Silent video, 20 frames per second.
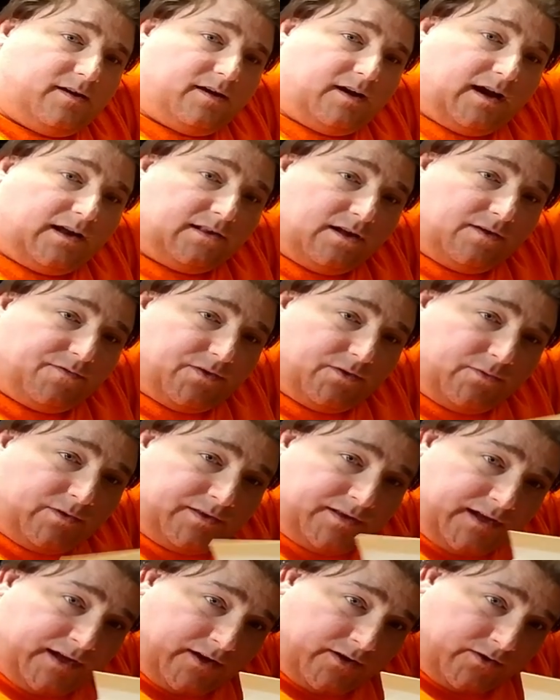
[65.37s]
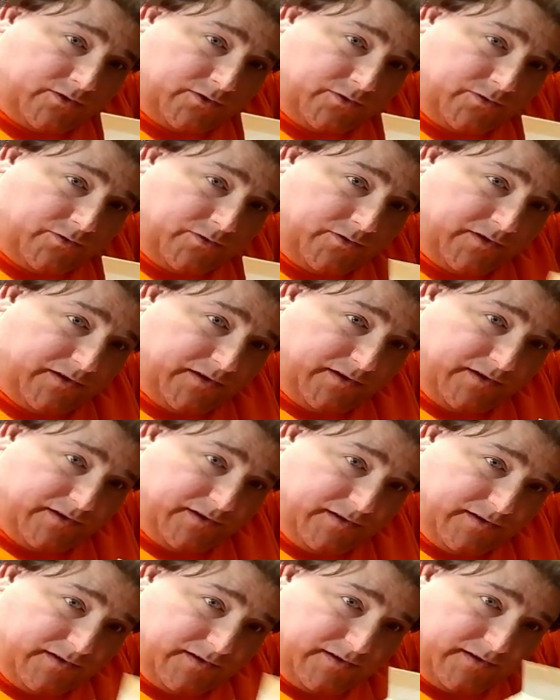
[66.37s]
I love it when they include
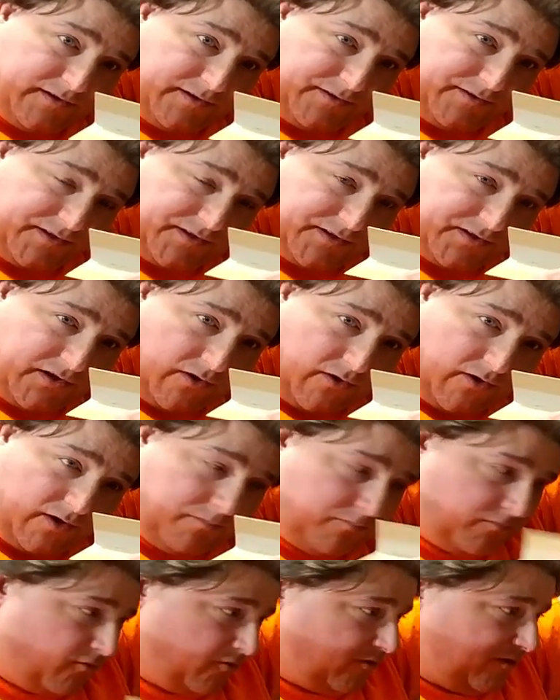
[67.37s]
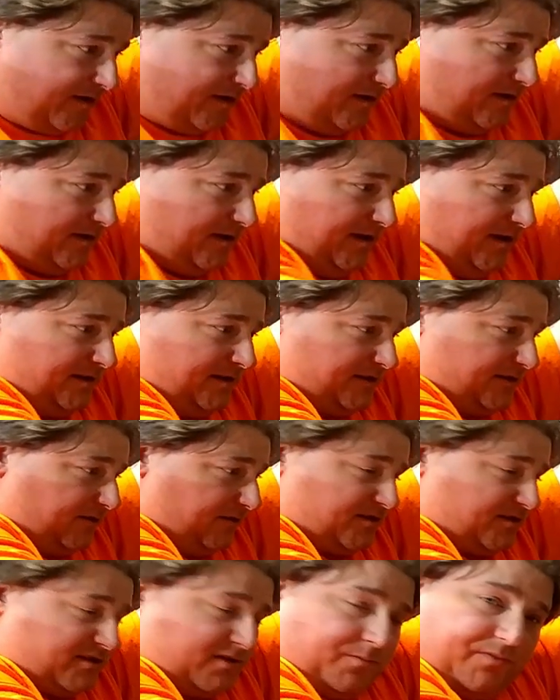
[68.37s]
these cardboard
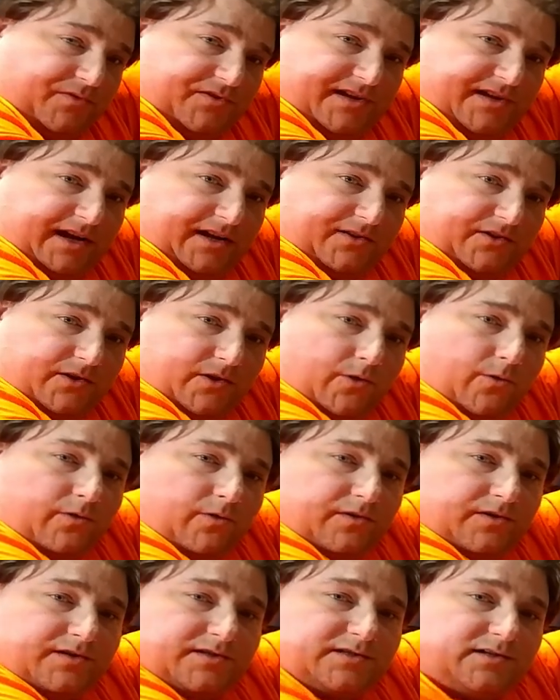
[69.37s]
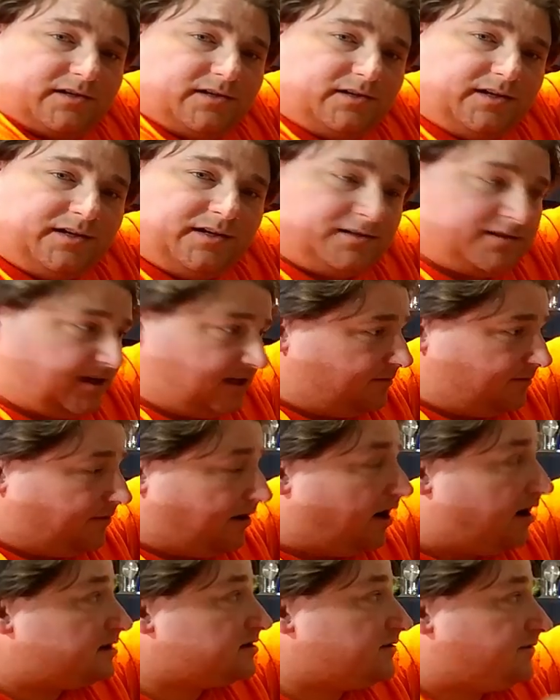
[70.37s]
inserts to protect the corners inside the
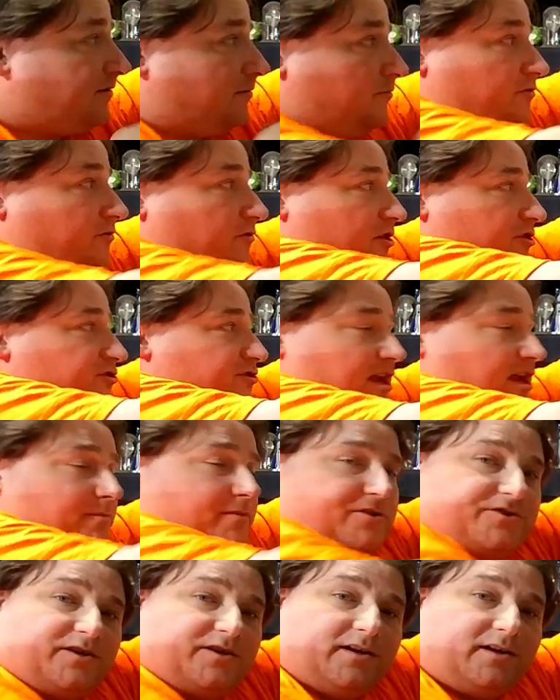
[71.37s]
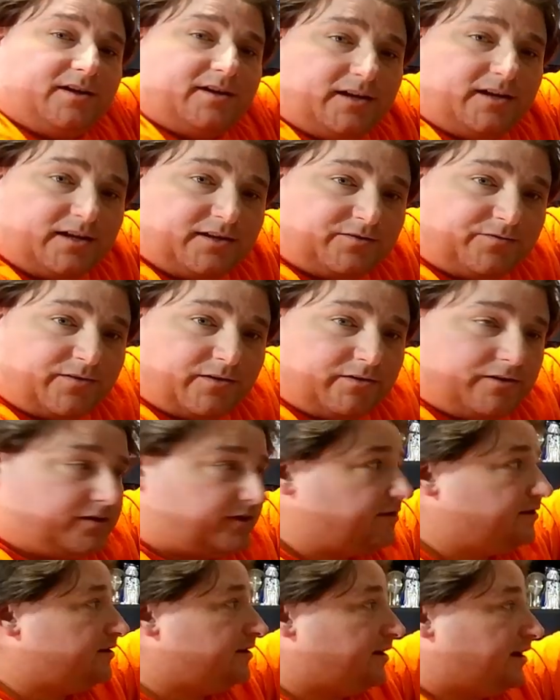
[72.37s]
box from crush damage. It's very
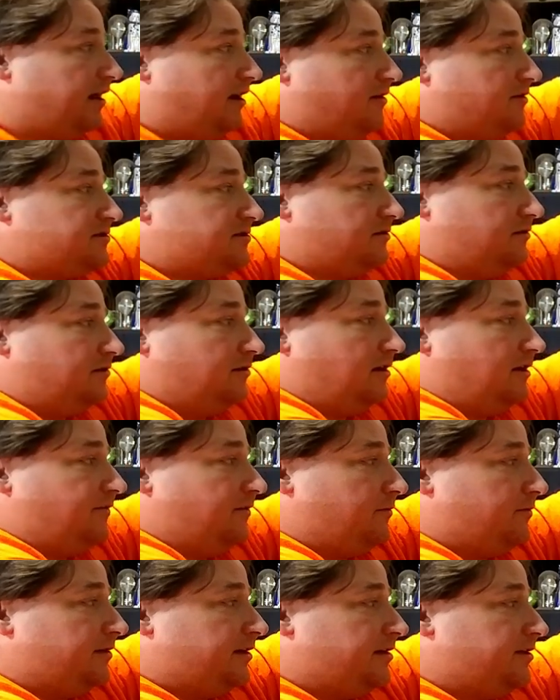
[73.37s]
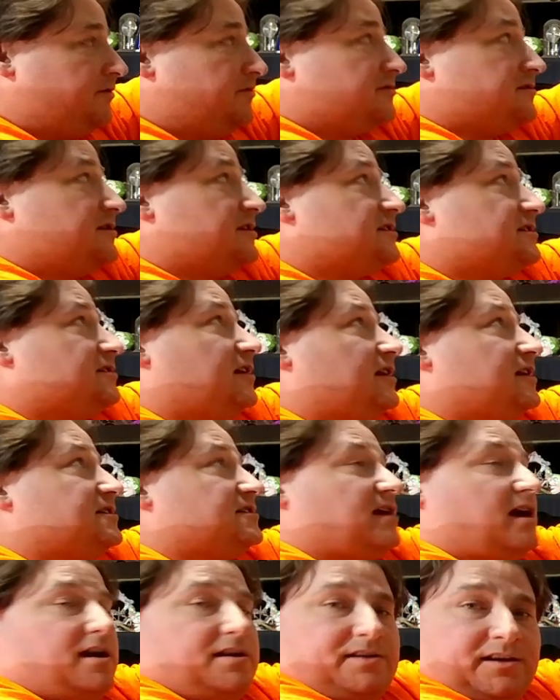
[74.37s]
good, and I also love it when they use this nice
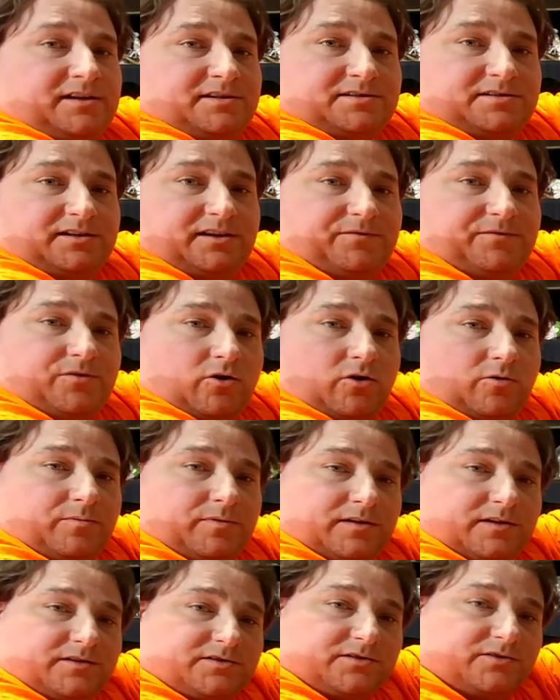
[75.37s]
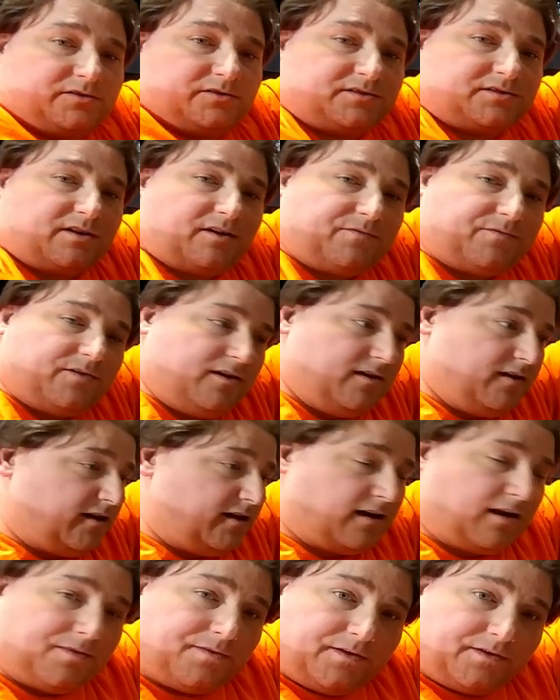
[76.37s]
high-density foam. It's good stuff,
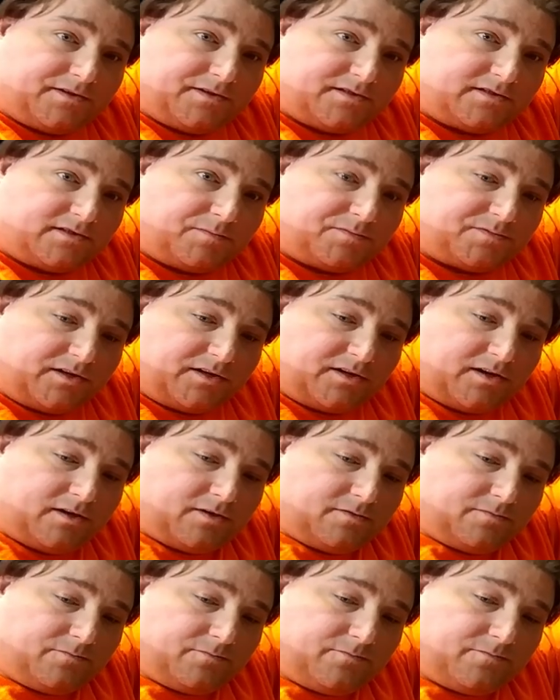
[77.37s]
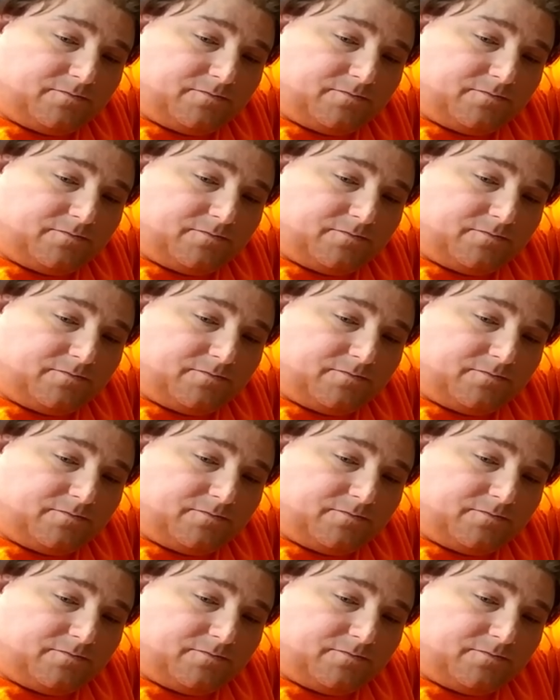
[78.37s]
and I think this is upside down.